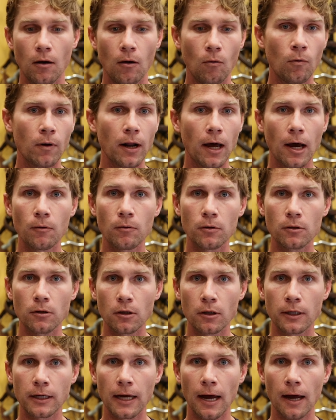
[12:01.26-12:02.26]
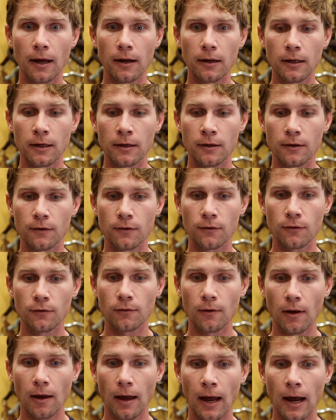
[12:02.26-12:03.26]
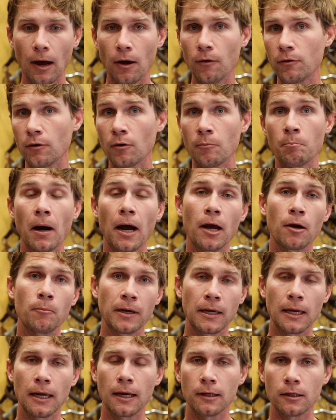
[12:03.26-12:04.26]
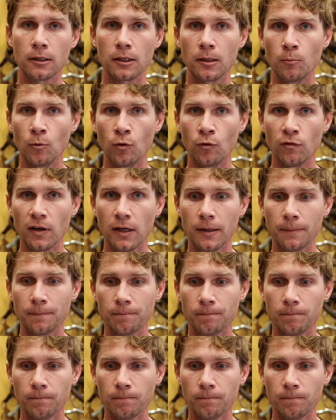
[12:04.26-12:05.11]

what I would look at is how they're biomechanically moving.